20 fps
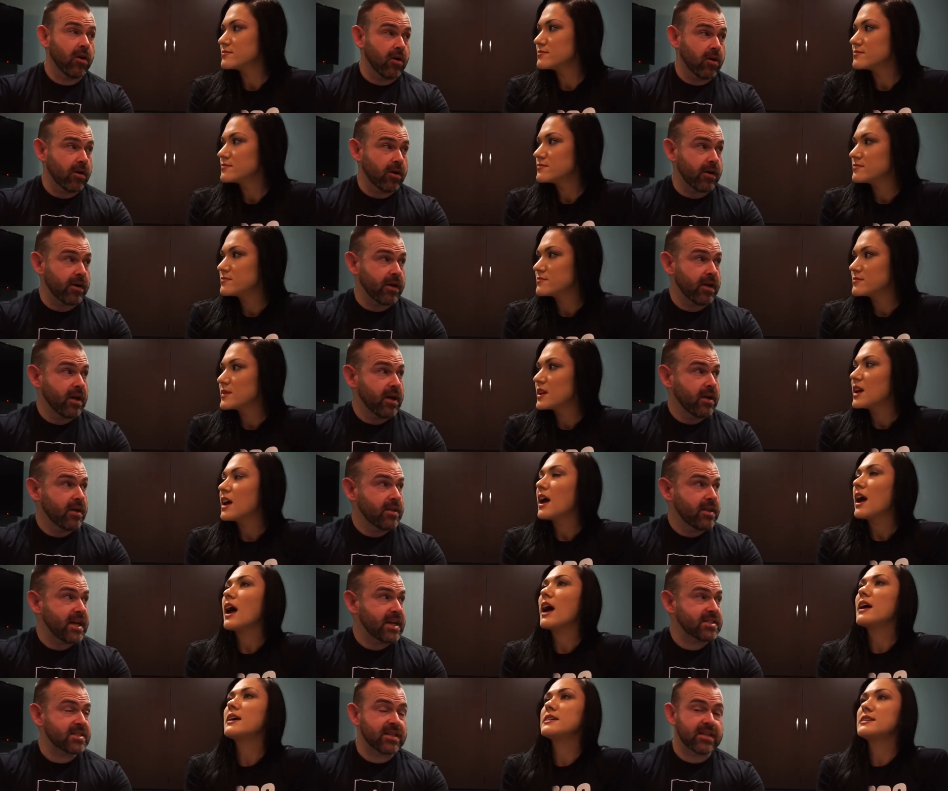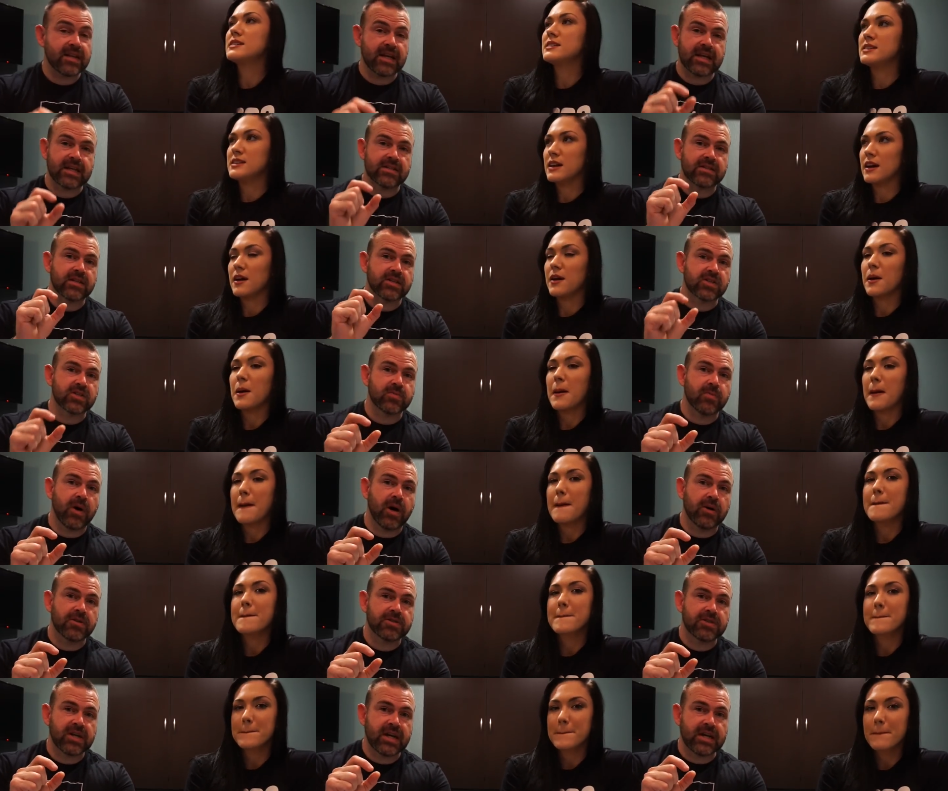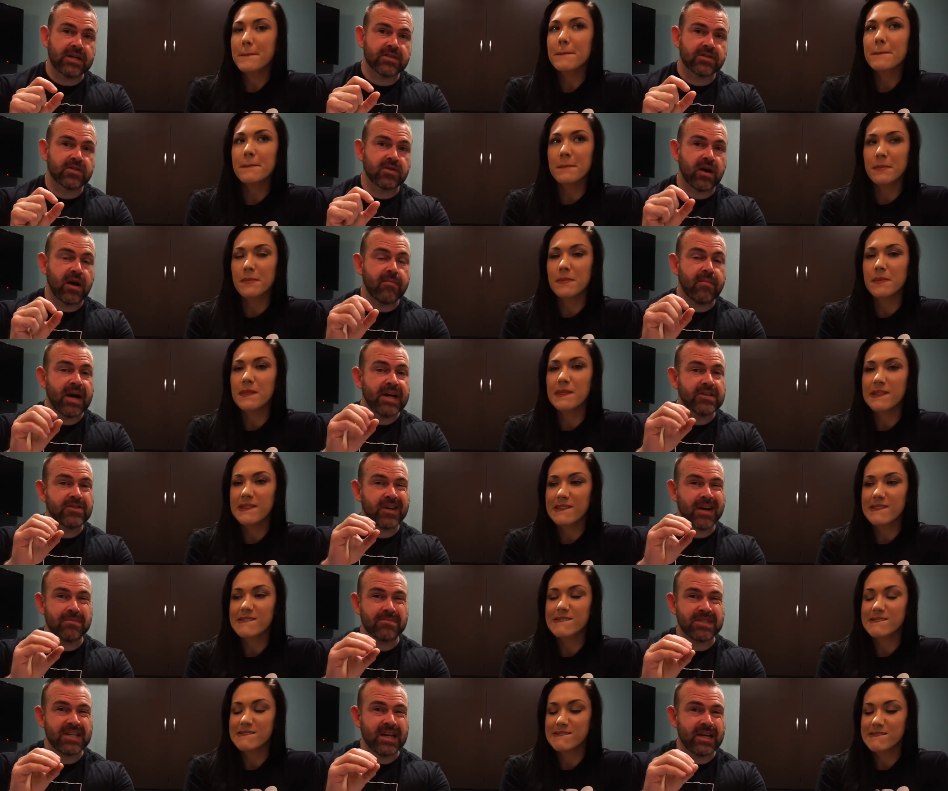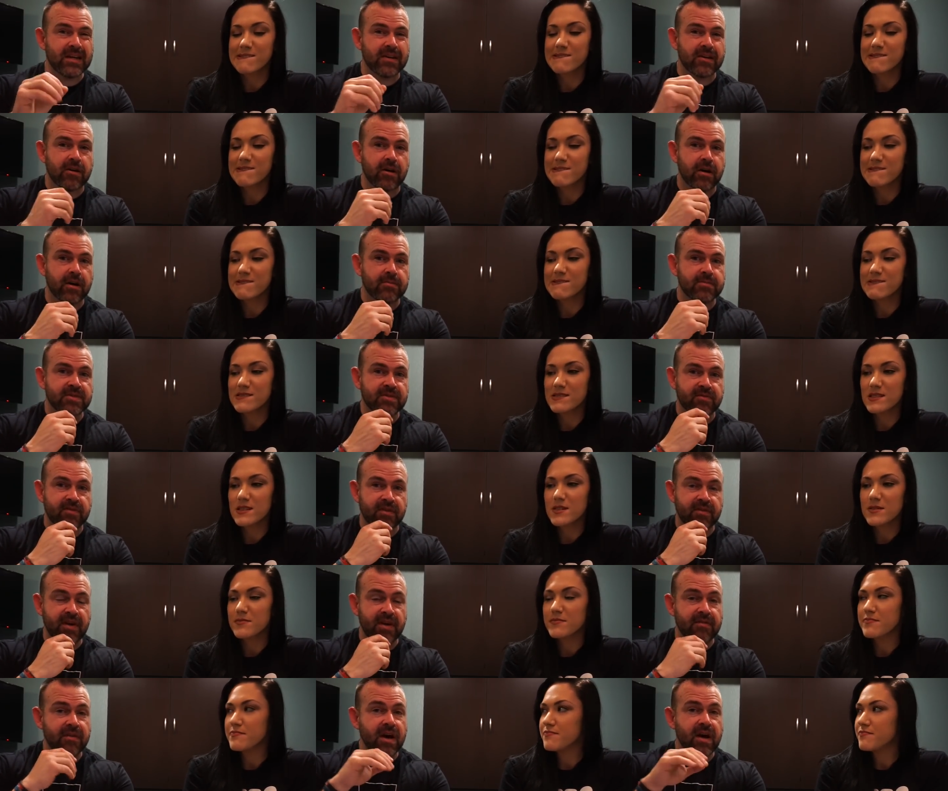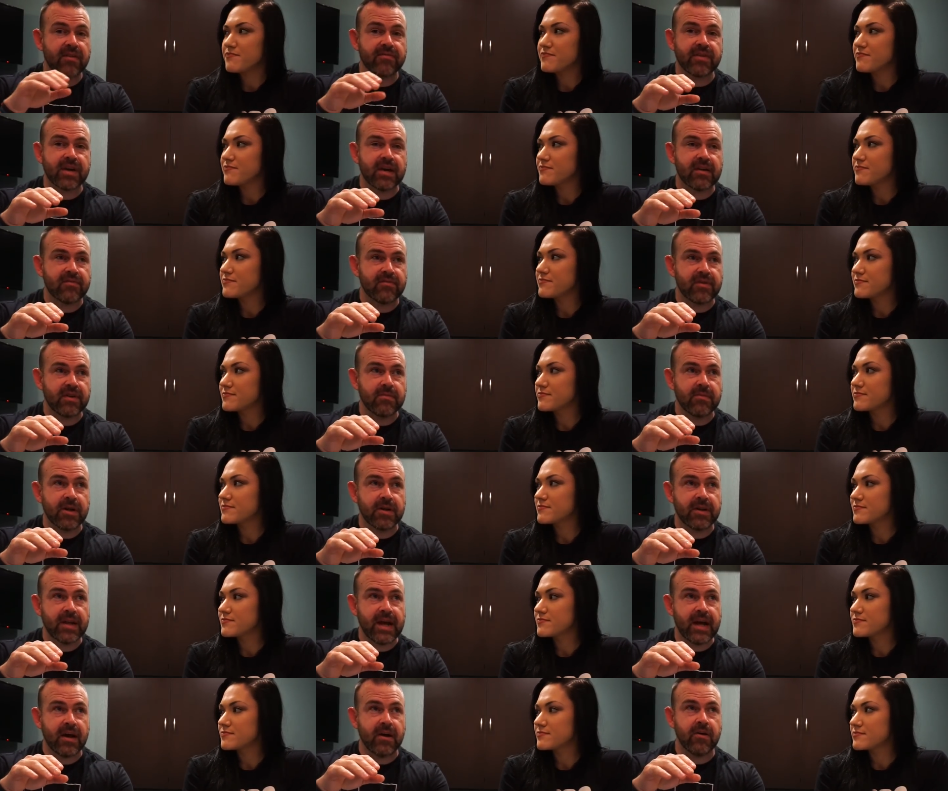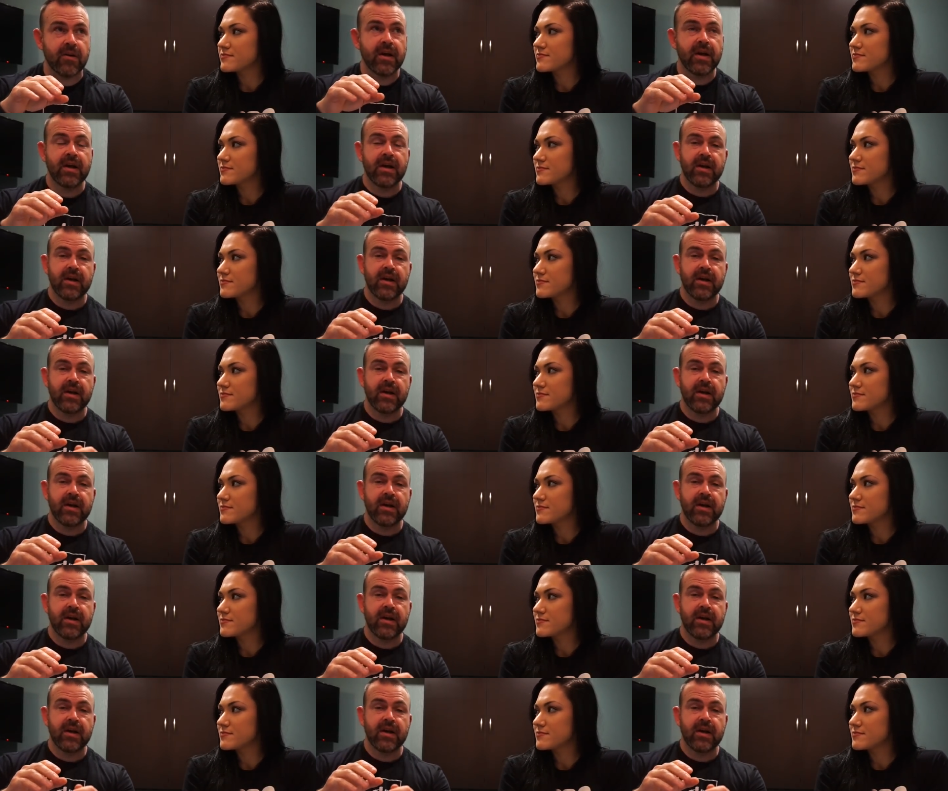Speaker 1: hard. That's the thing. It's yeah. a small change, so mm-hmm. I might drop ten carbs for. I've got a female now